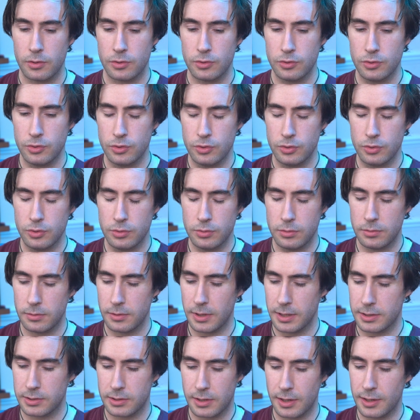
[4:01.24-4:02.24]

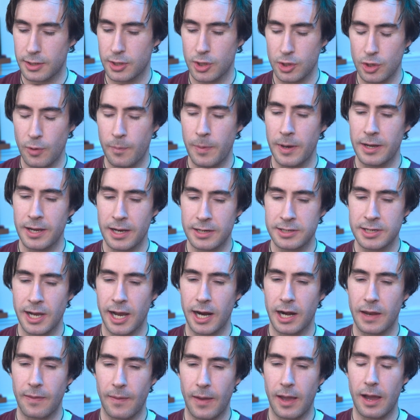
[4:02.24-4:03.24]
it can depend how
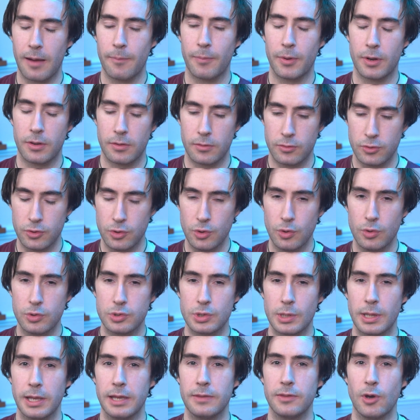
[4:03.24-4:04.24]
targeted they are, but
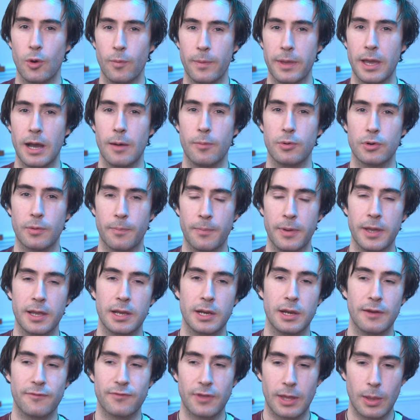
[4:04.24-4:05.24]
usually they'll be able to pick,
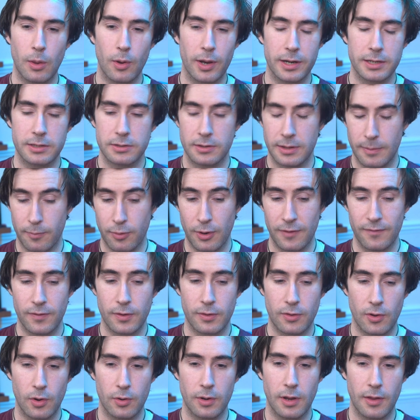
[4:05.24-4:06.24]
and if they liked their
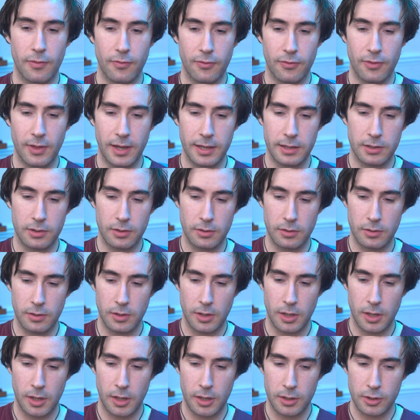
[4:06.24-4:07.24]
previous owner, they can
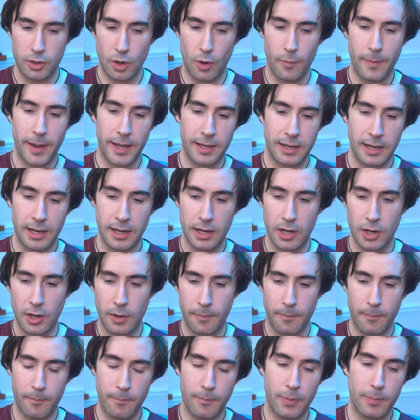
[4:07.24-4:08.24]
go back in, and
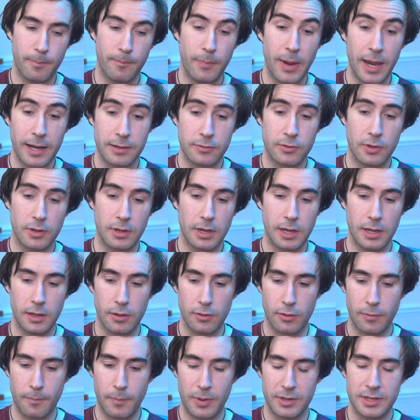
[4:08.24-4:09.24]
a pet that
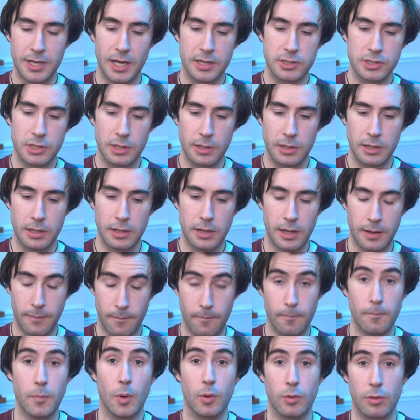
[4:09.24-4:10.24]
is potentially
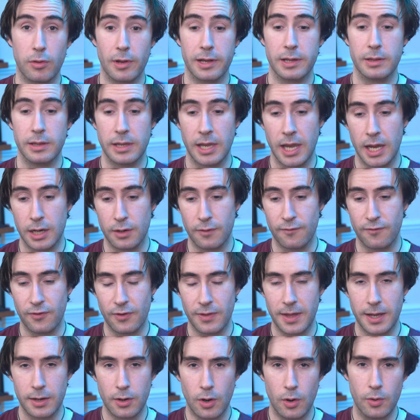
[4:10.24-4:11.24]
and most likely headed for
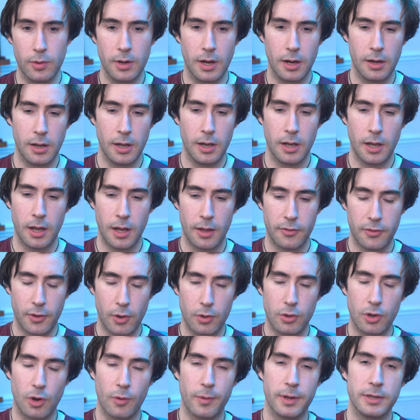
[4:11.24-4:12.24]
that owner,
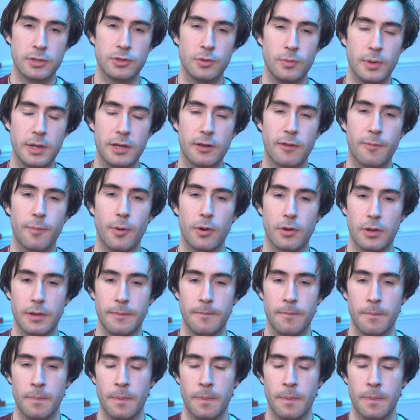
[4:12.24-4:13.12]
they'll go into its body.